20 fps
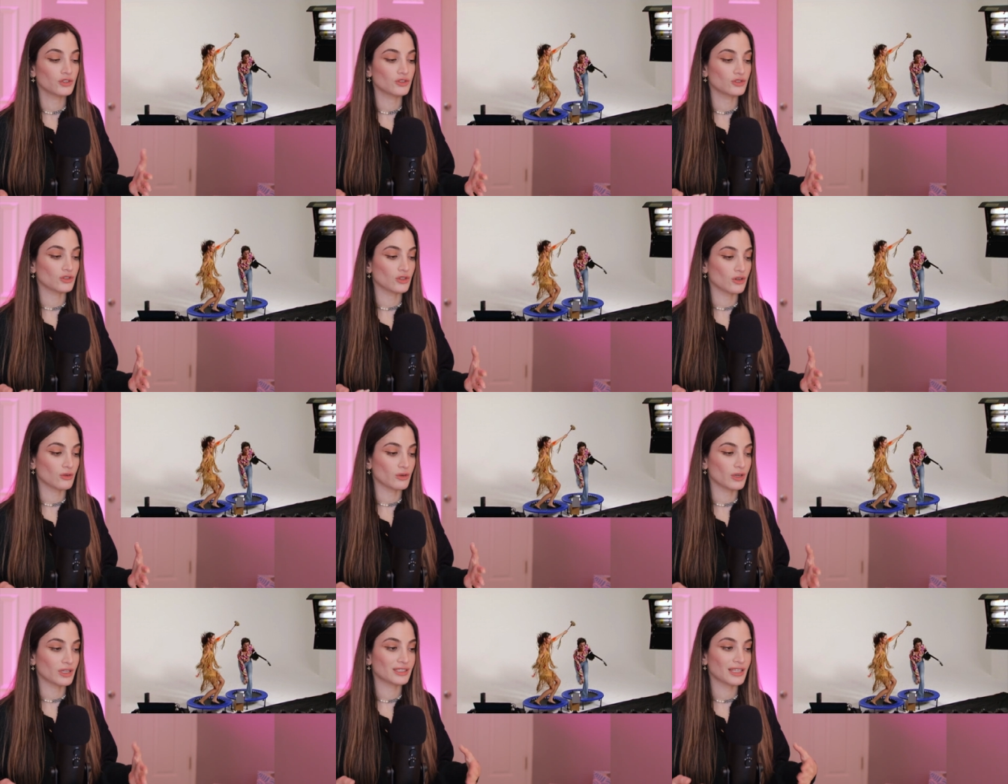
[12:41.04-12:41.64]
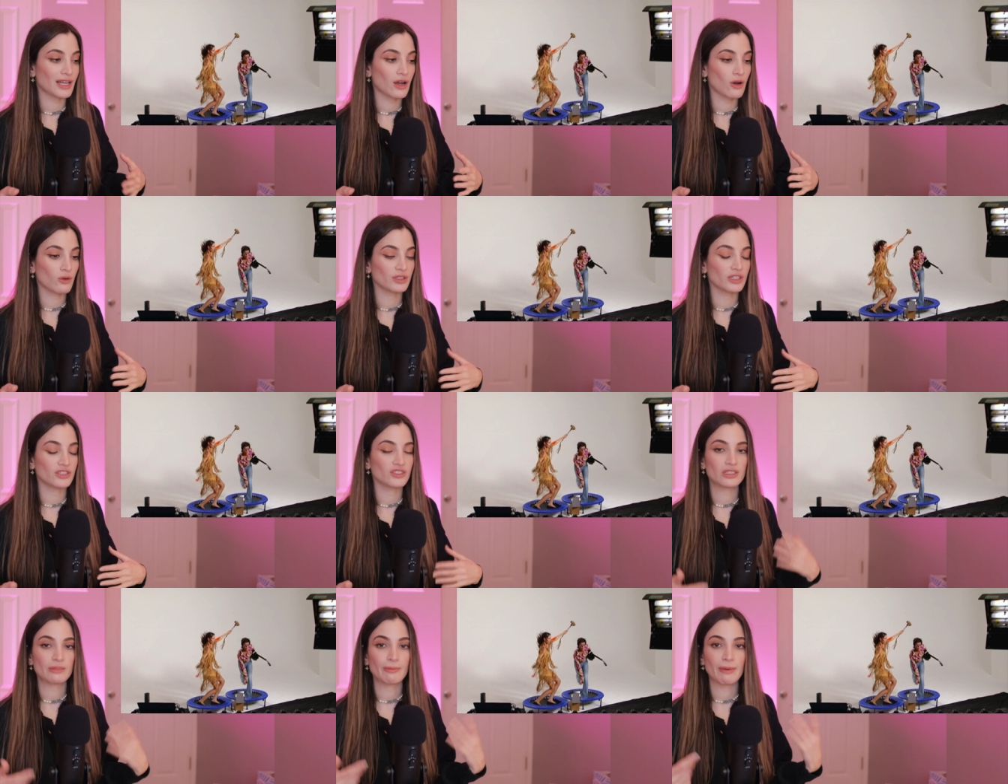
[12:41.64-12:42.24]
So it's not
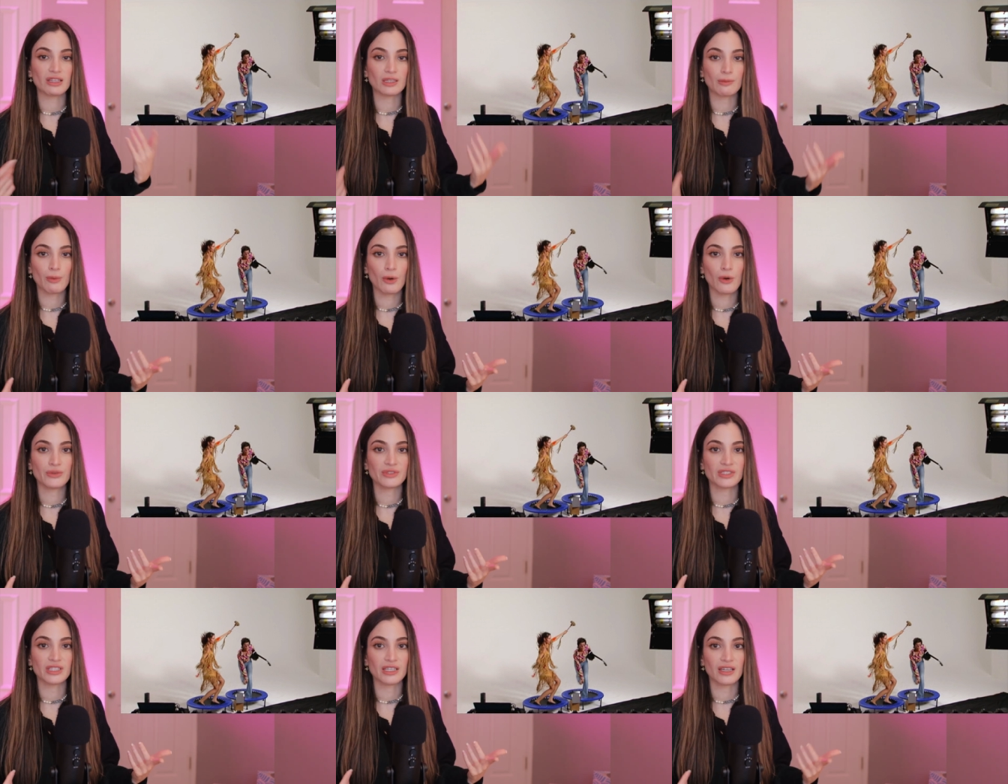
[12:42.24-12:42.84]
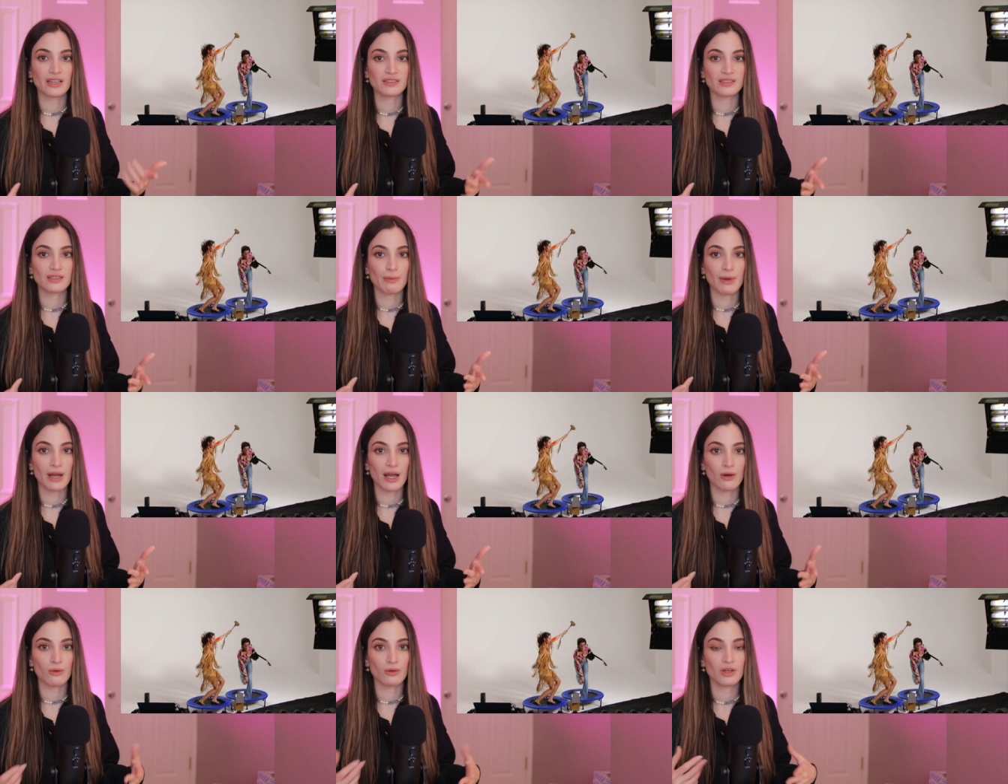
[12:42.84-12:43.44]
only just about the posing, it's
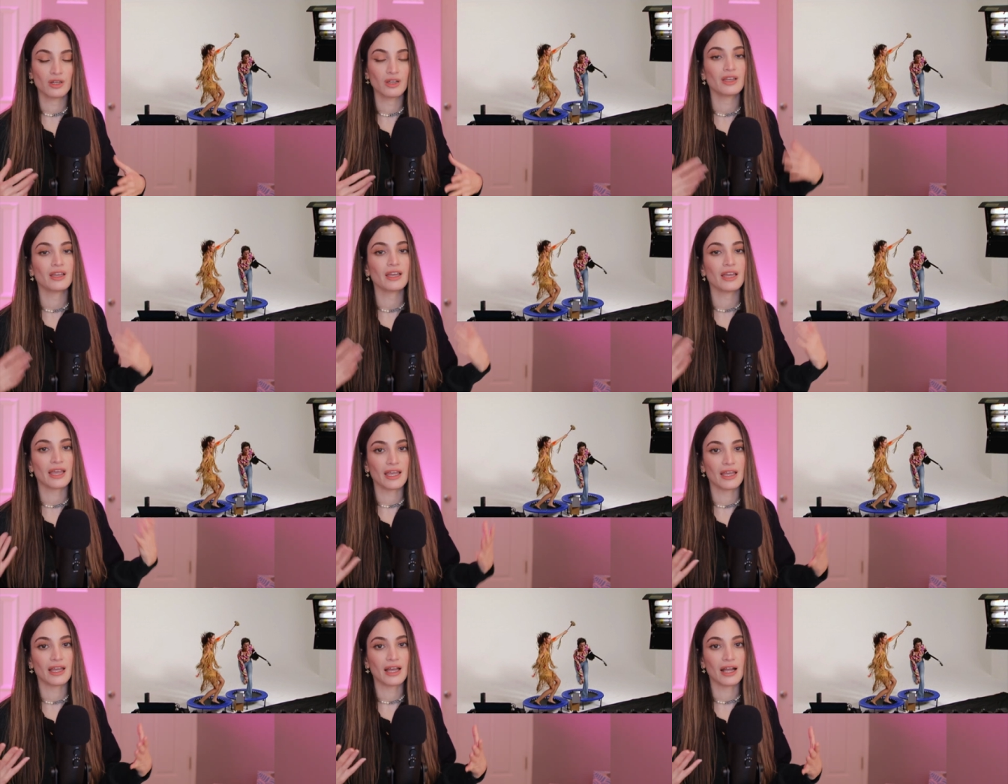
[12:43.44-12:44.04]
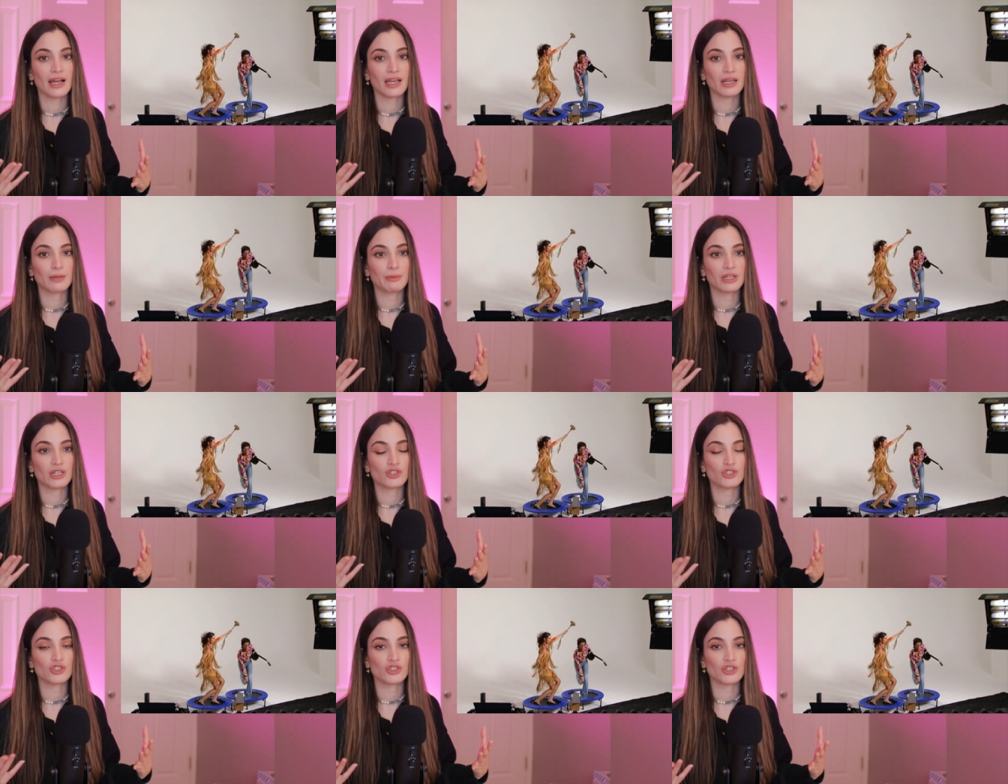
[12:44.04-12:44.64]
about, hey, I gotta
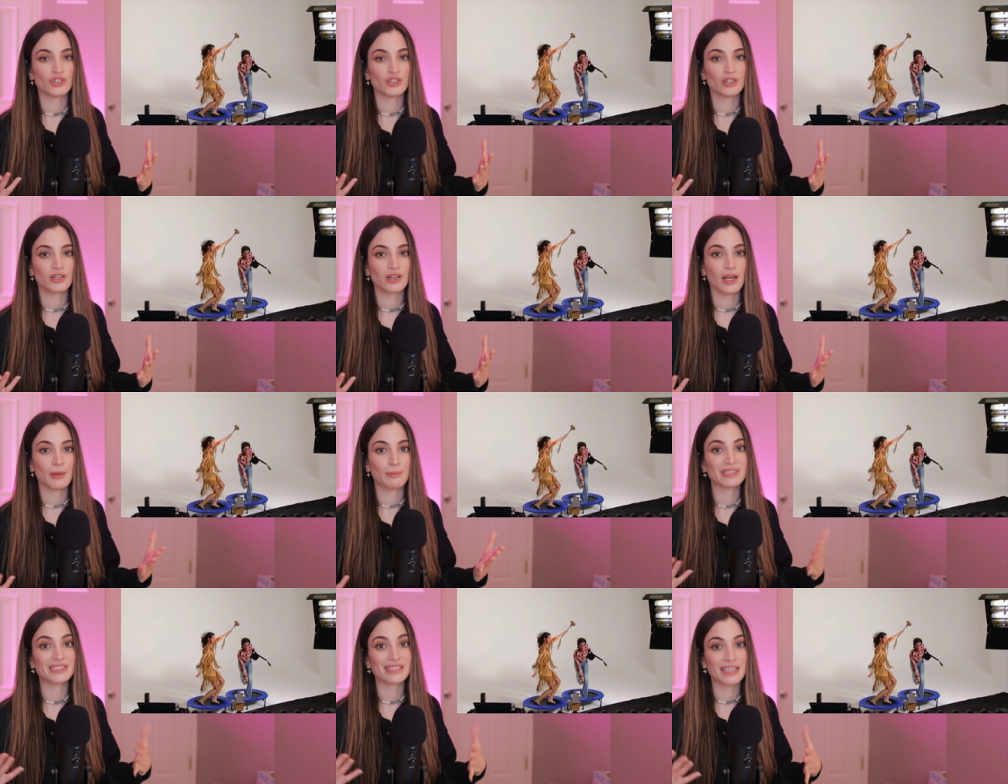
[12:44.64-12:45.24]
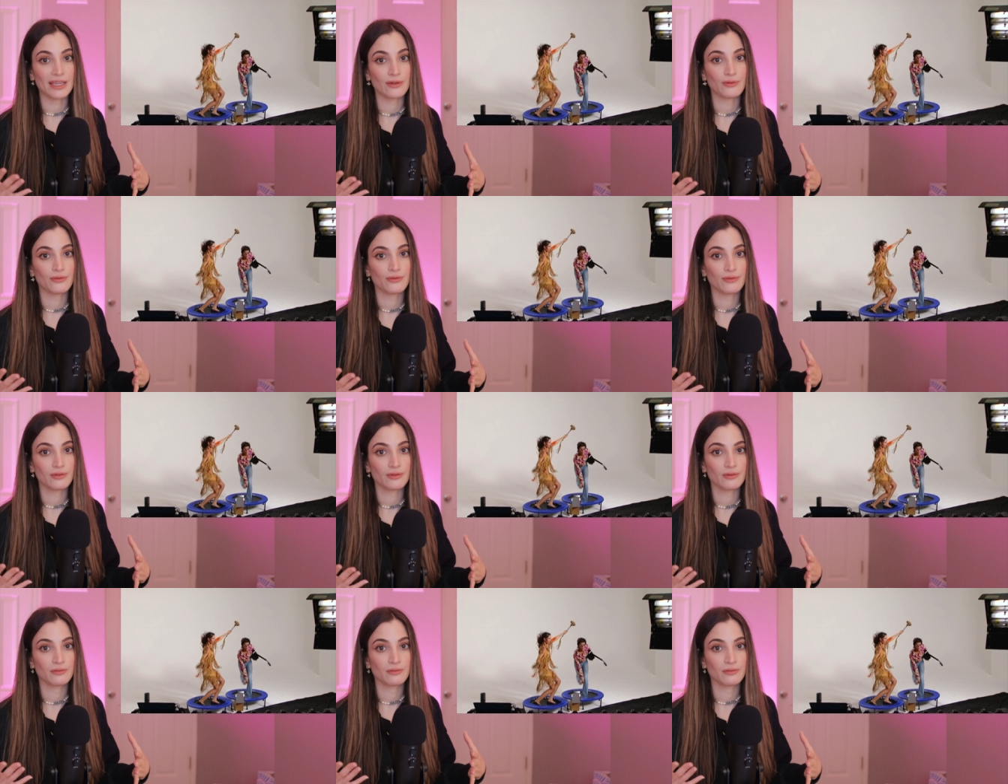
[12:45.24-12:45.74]
make sure I'm safe.